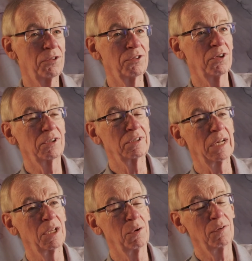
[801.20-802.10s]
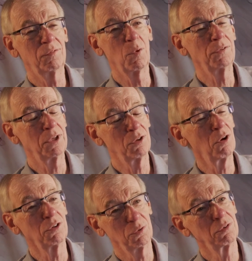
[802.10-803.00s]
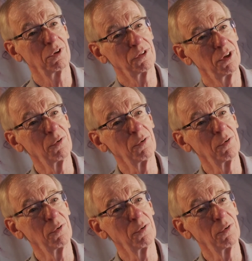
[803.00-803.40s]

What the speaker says: sure exactly what they told you was really true or